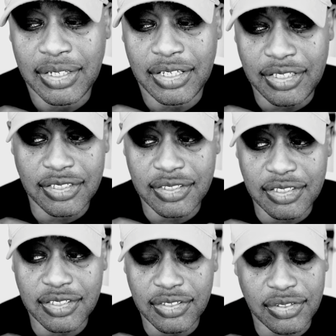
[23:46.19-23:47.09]
And this
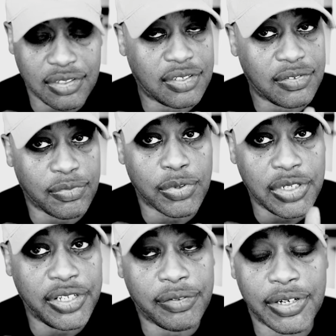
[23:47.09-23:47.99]
this is this is
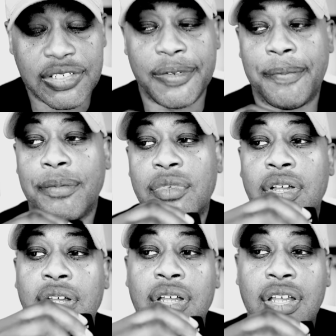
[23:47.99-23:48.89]
really interesting.
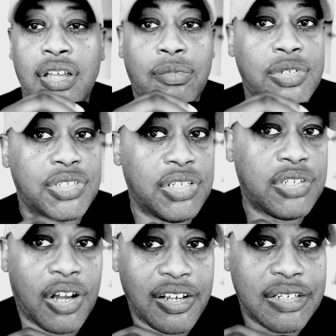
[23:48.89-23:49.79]
And what she
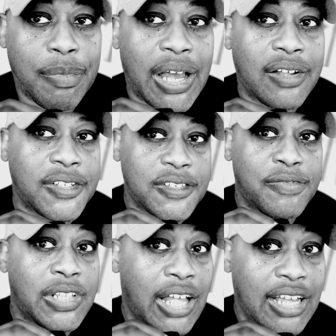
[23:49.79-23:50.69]
talks about is
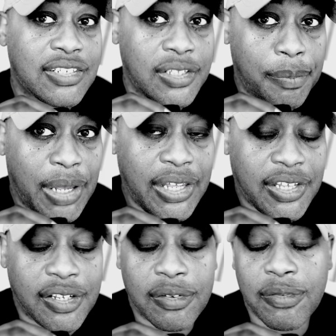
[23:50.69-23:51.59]
velocity
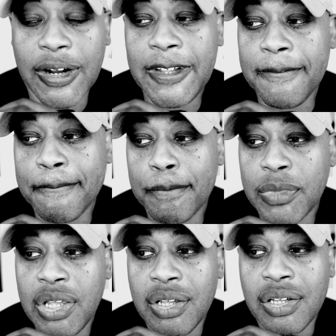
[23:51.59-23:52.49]
banking, right?
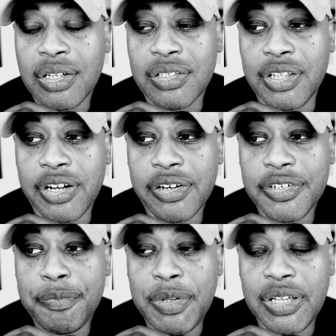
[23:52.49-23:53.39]

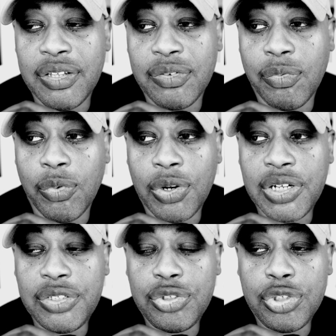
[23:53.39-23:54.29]
There's been
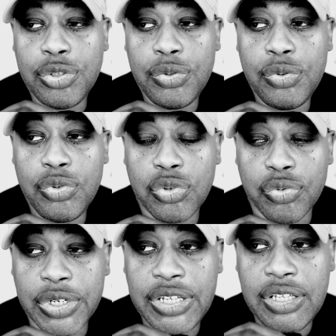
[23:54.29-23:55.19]
one, two,
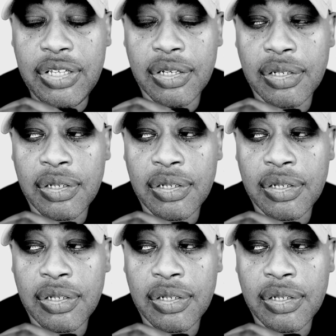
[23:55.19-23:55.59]
three,